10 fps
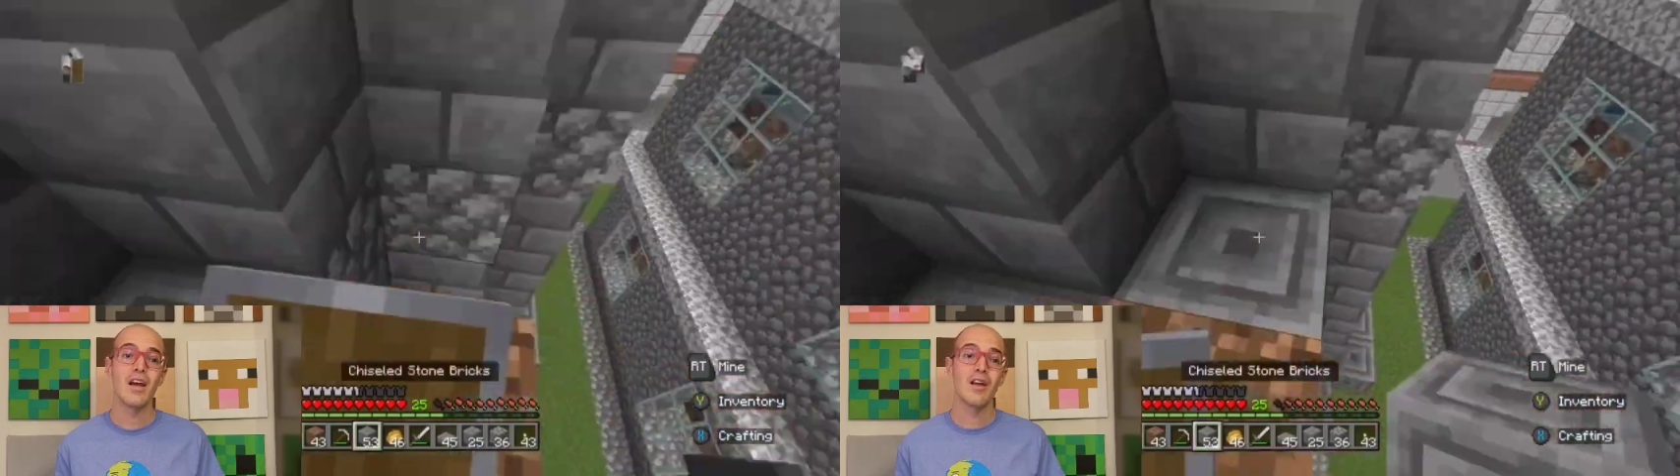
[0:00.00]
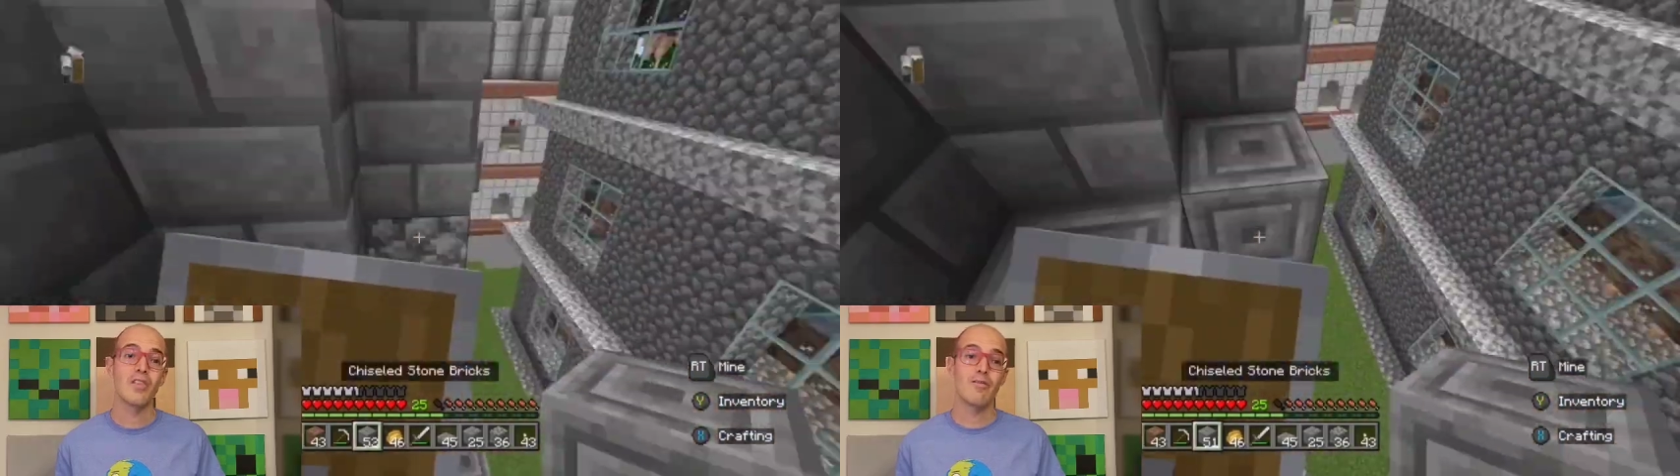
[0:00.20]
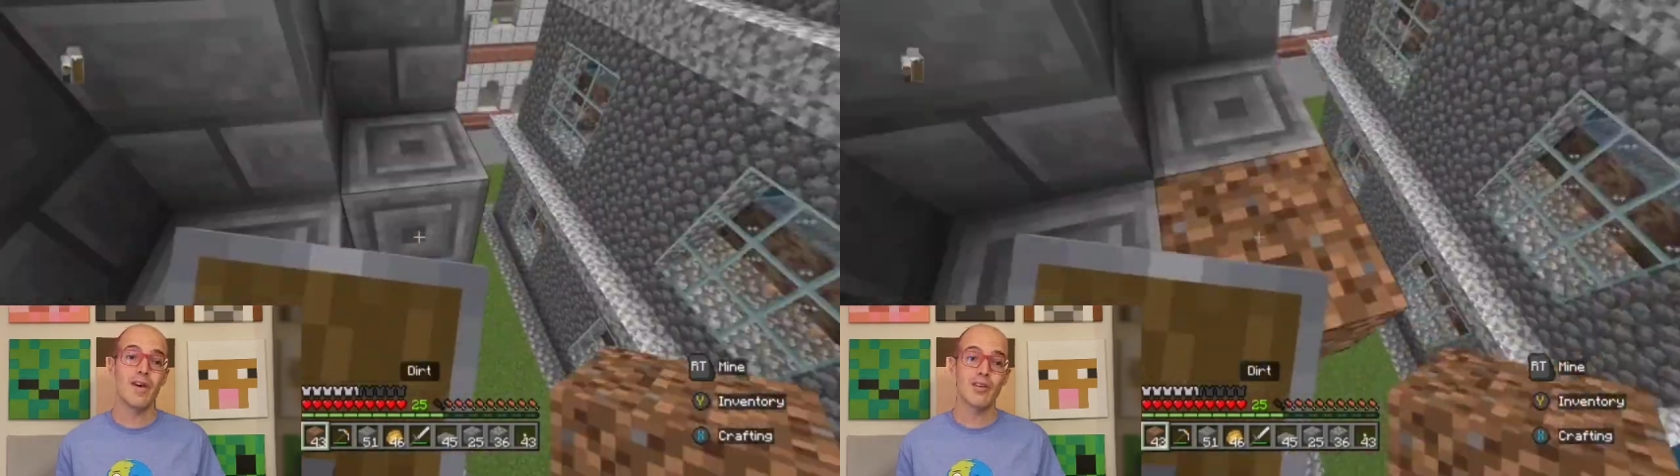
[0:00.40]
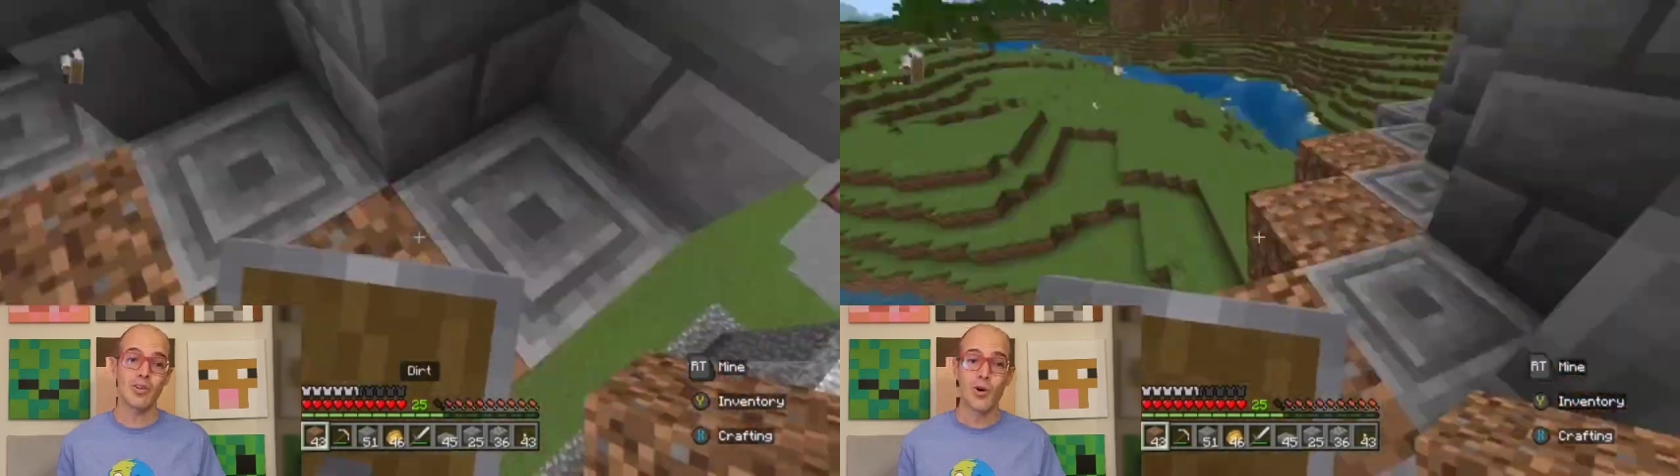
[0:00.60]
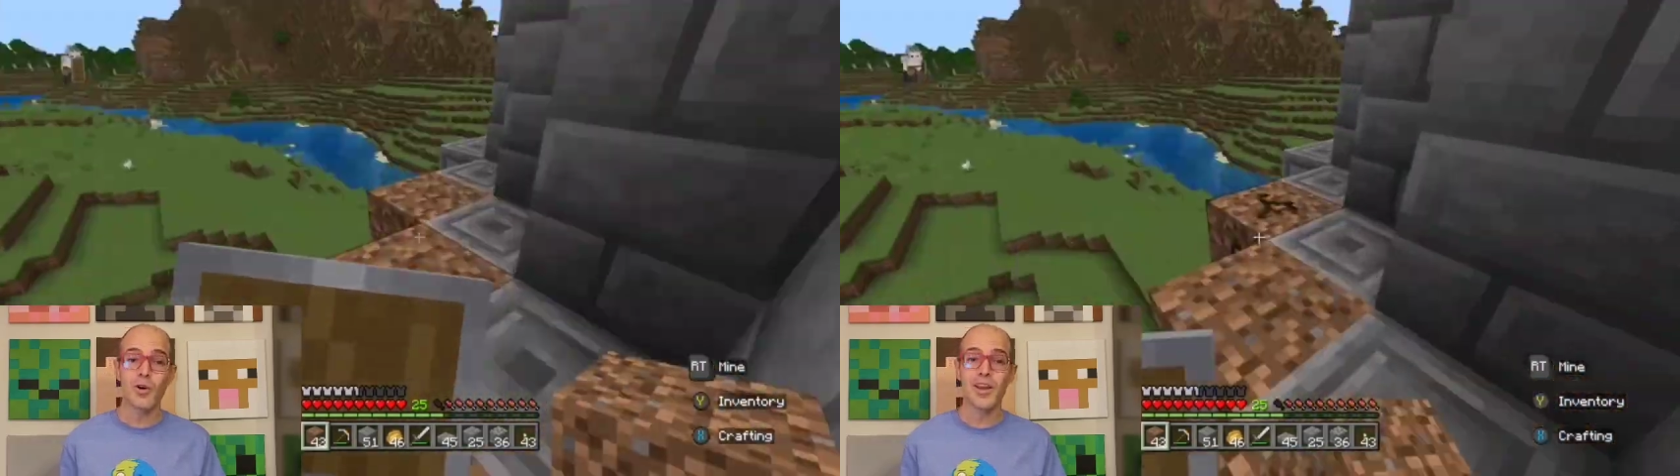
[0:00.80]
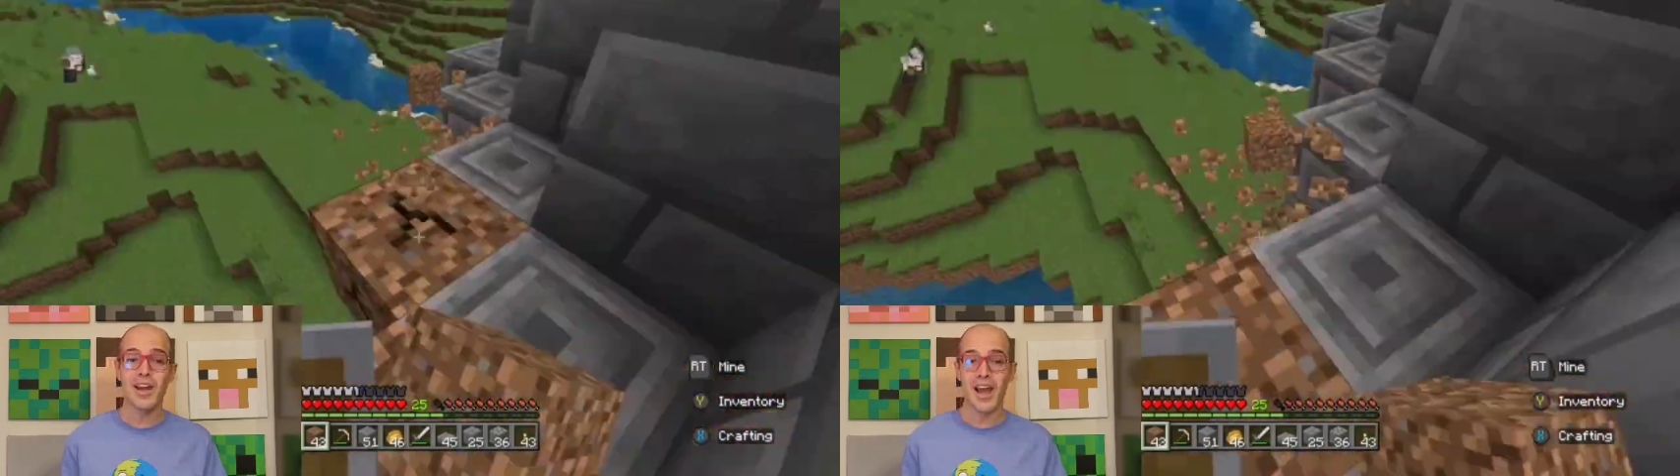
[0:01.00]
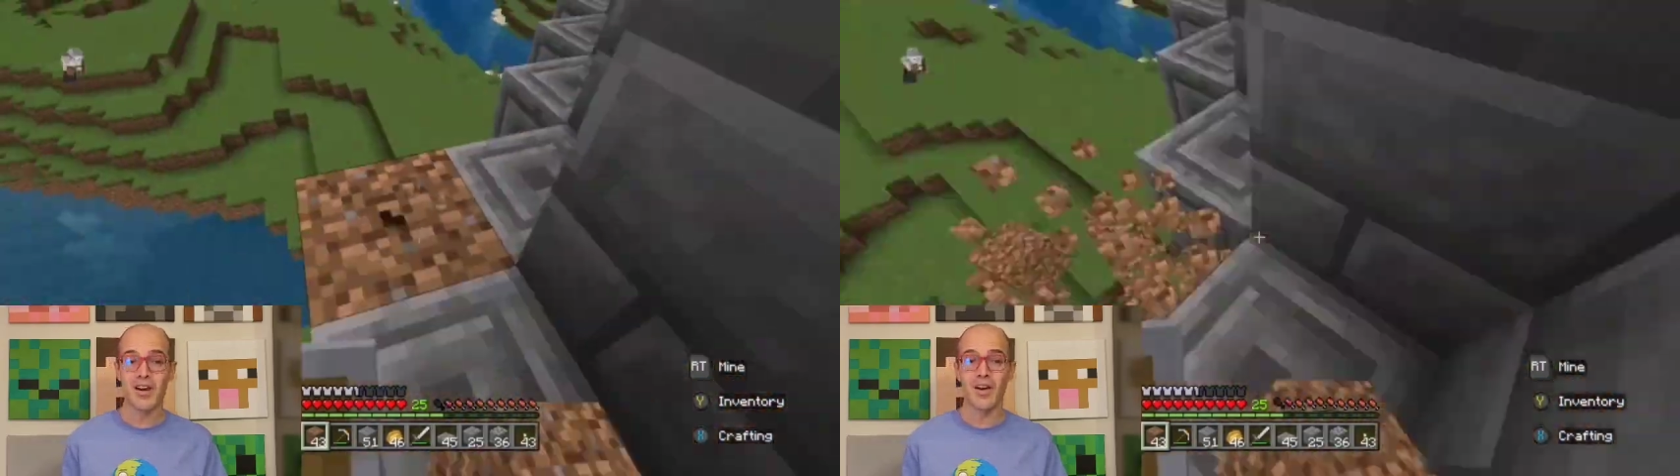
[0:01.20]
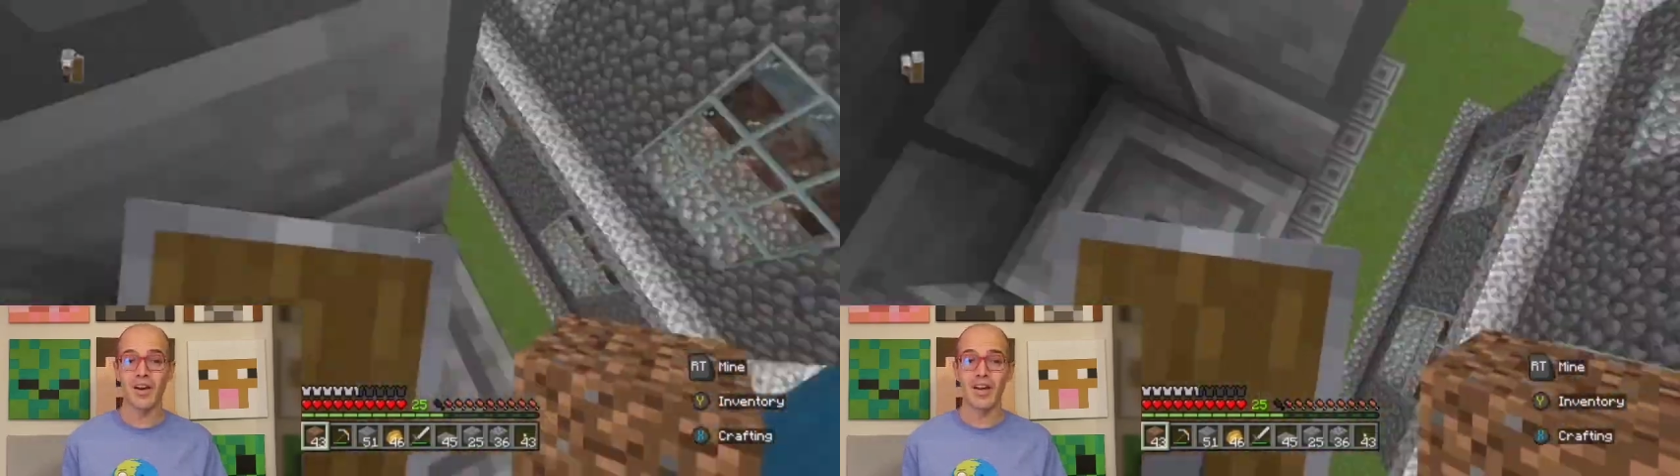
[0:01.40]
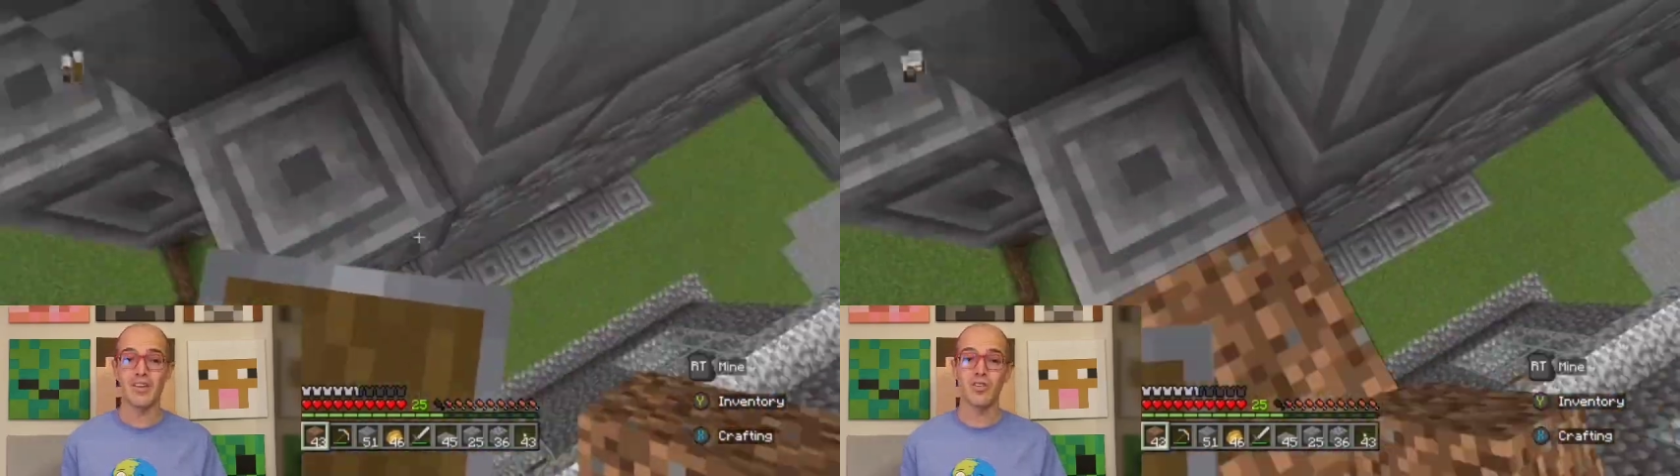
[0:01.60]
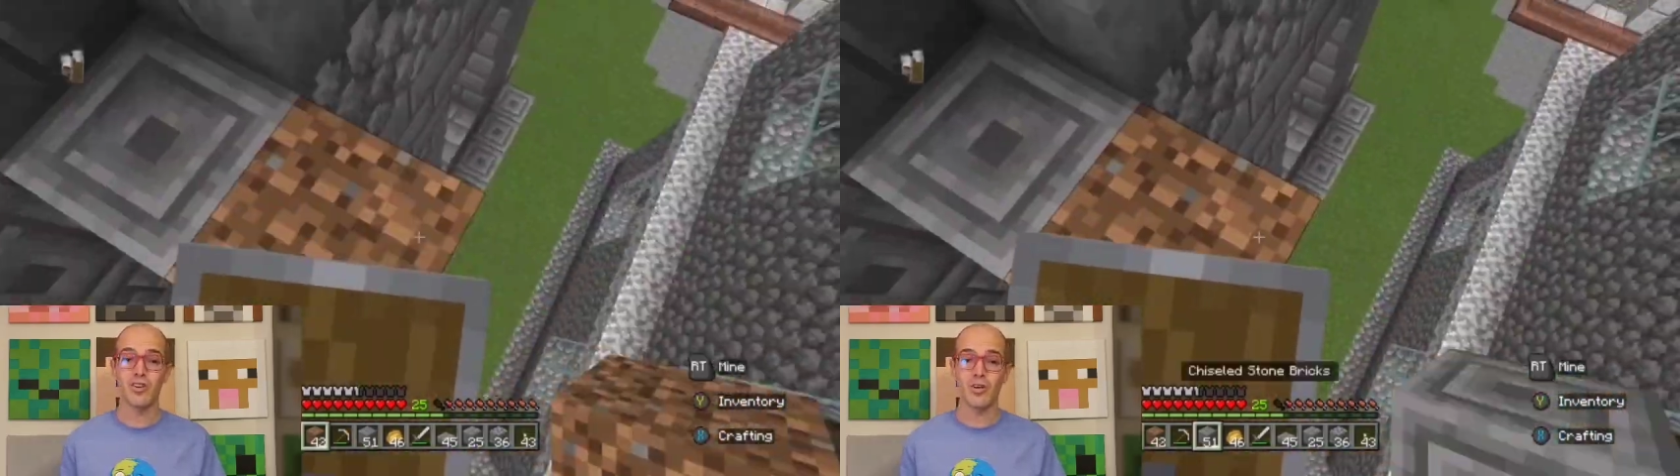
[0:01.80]
The Victorian era
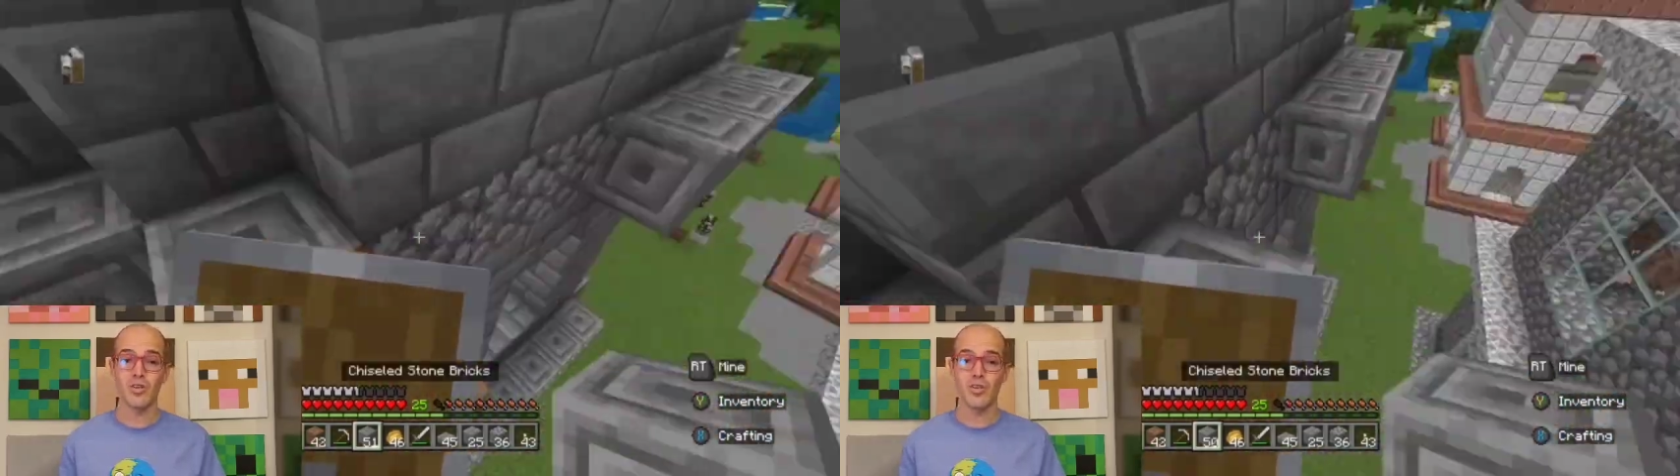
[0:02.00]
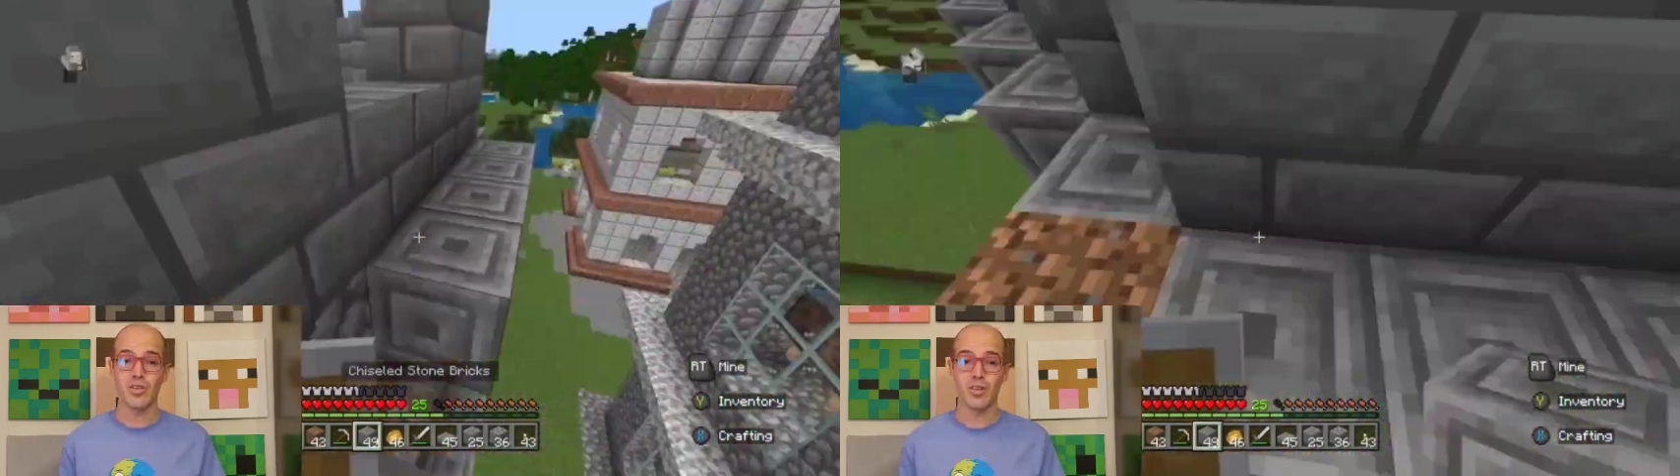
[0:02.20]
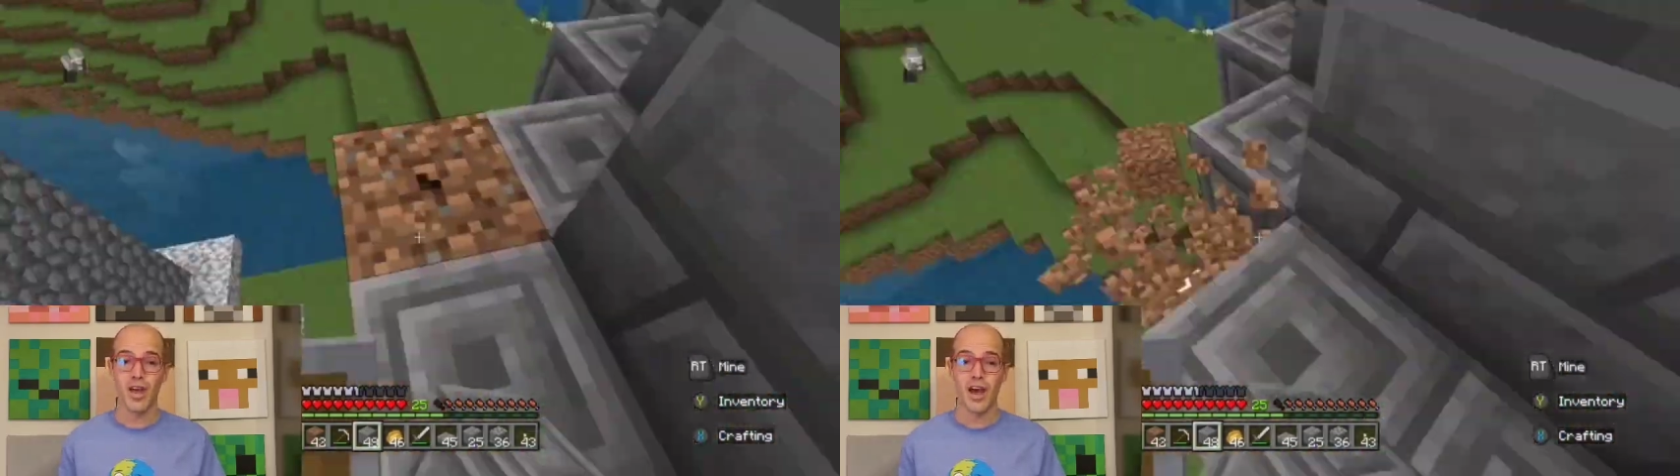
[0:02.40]
introduces